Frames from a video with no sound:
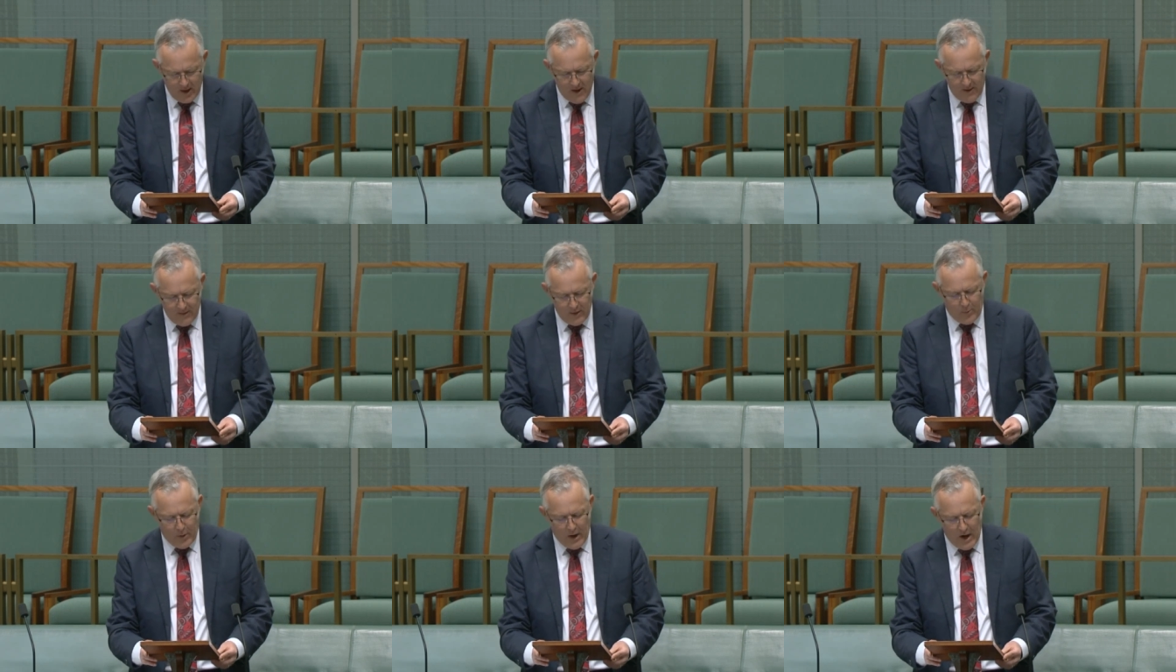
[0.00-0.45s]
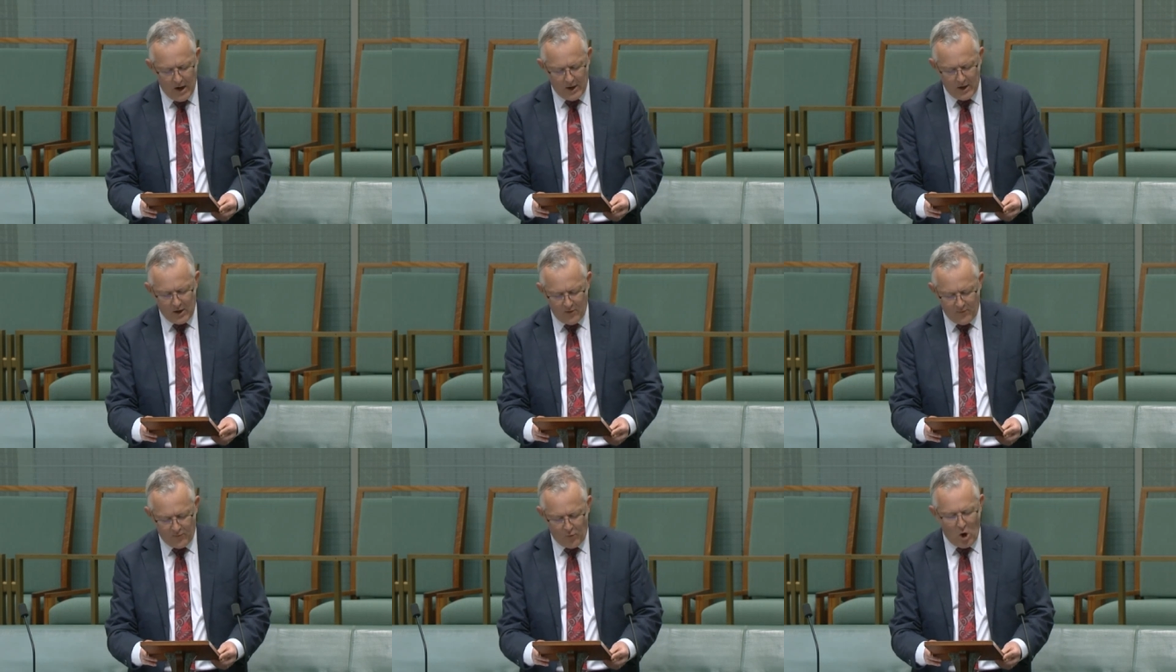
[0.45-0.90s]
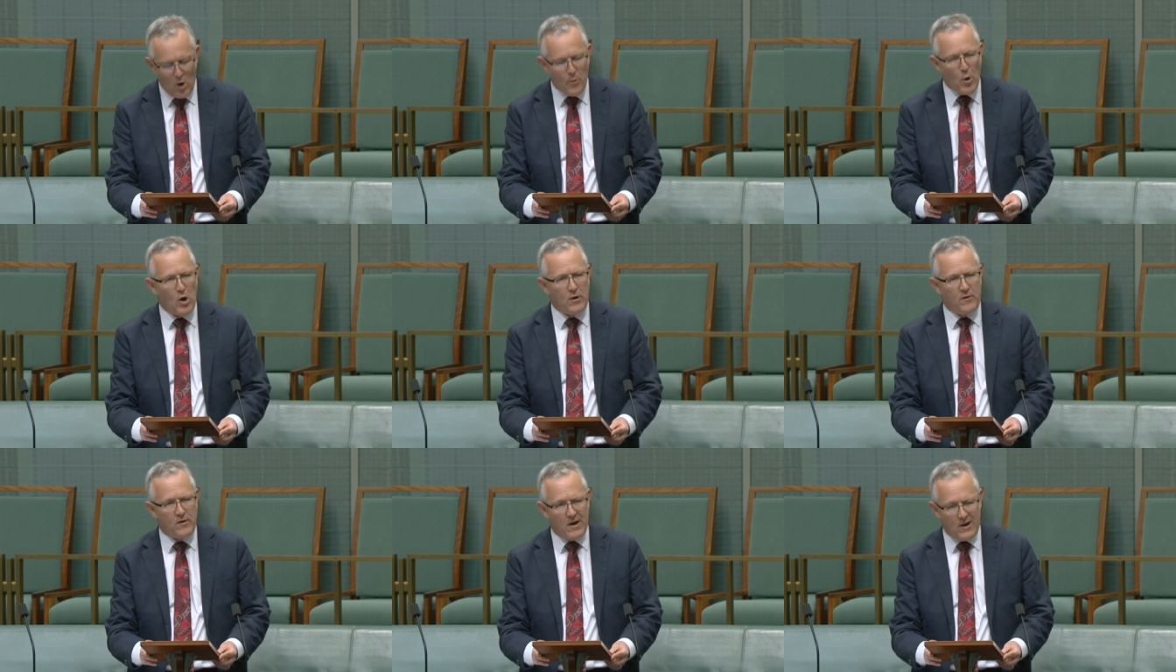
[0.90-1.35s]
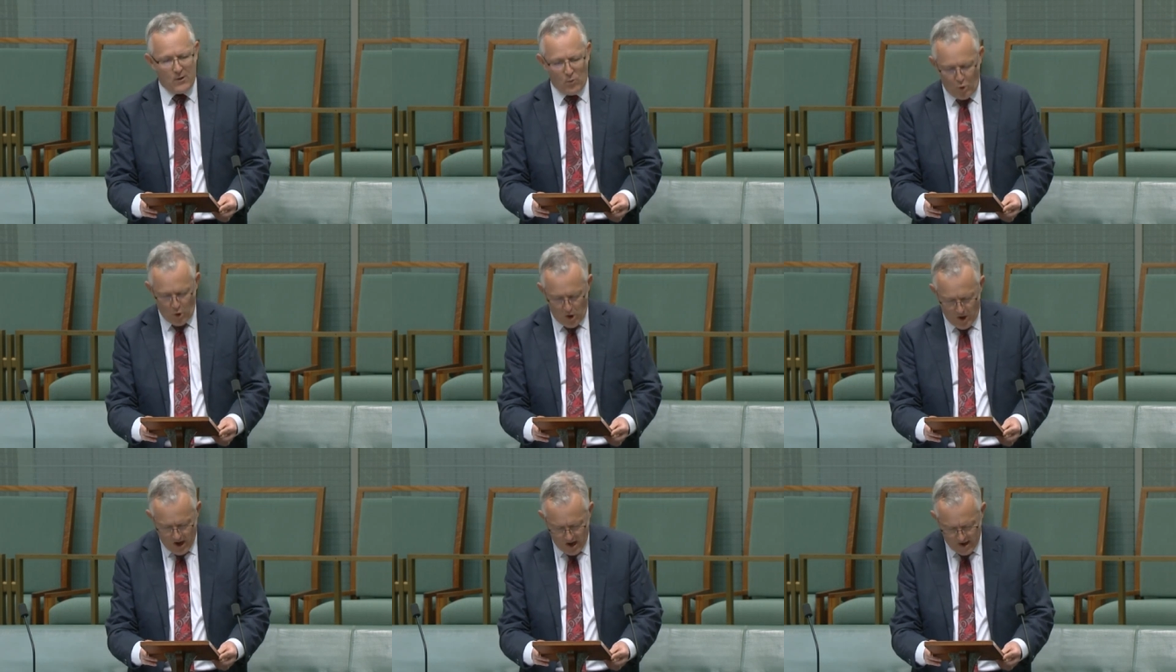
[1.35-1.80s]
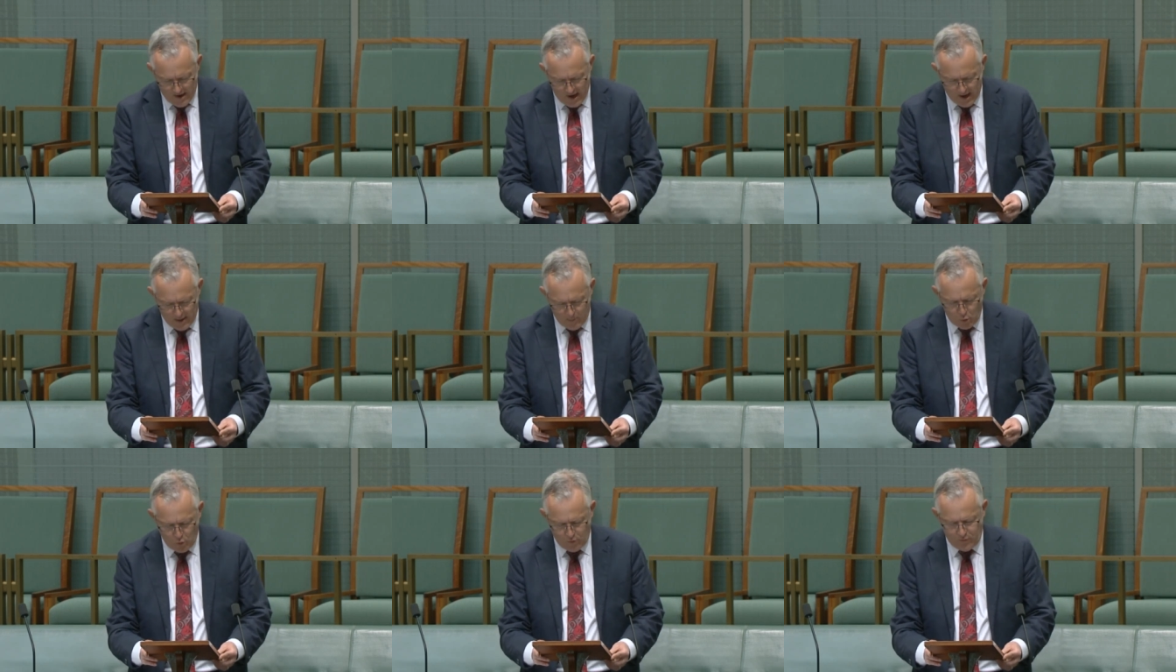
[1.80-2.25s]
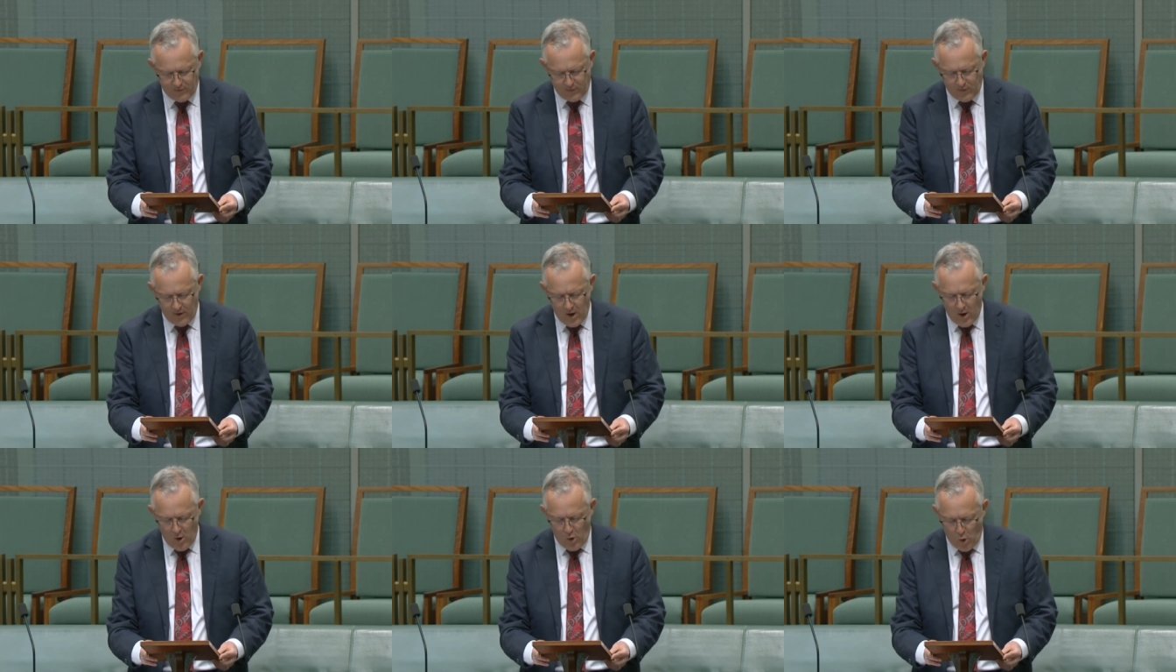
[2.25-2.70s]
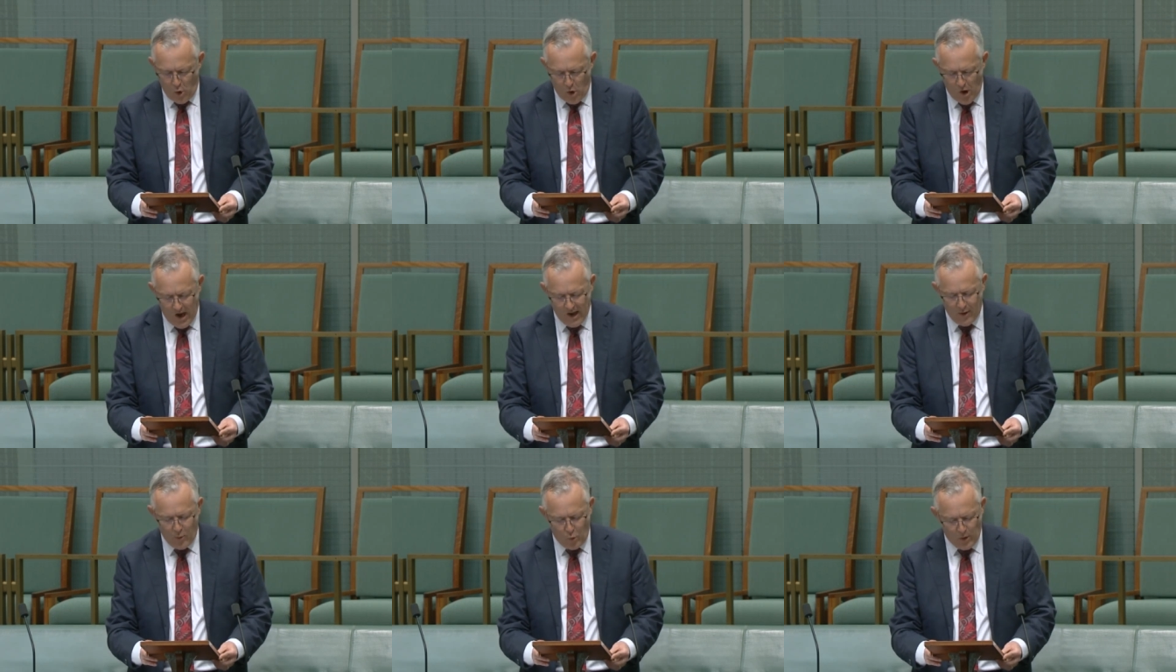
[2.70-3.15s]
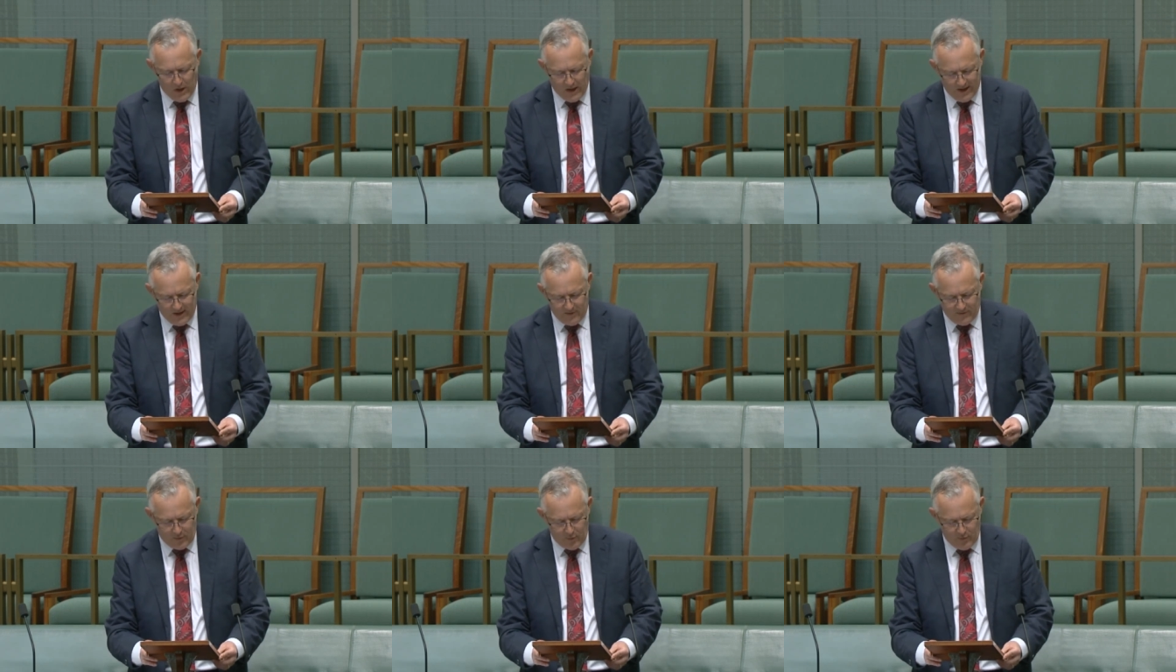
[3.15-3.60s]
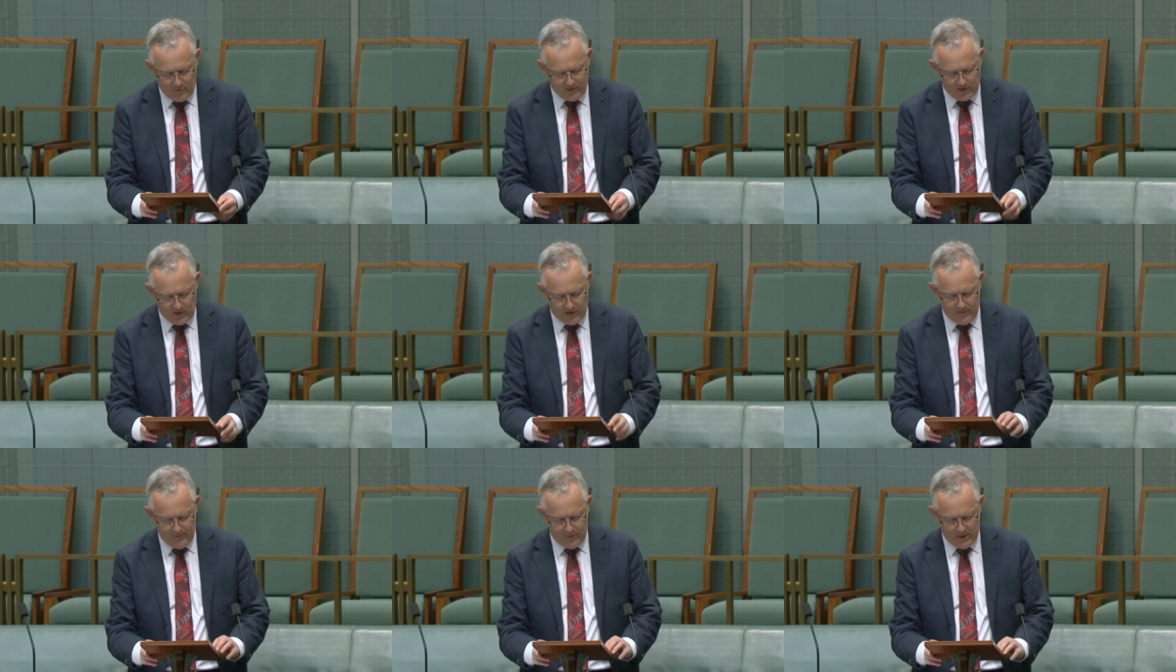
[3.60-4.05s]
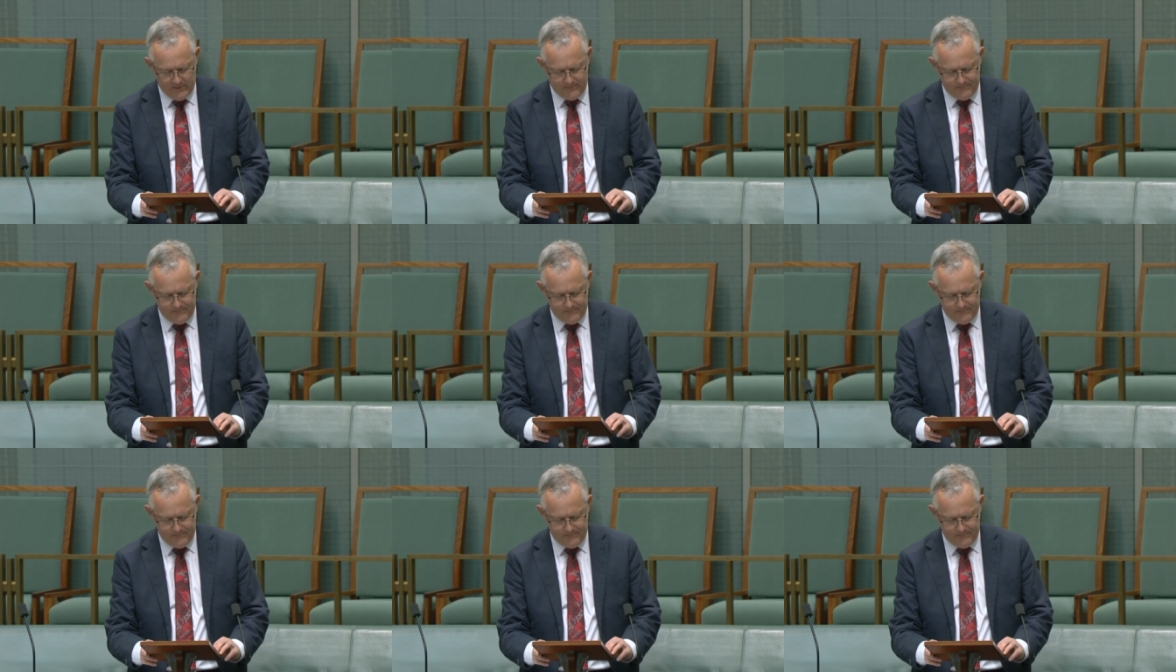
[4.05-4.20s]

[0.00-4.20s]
the party of Robodebt were unable to, or unwilling to deliver.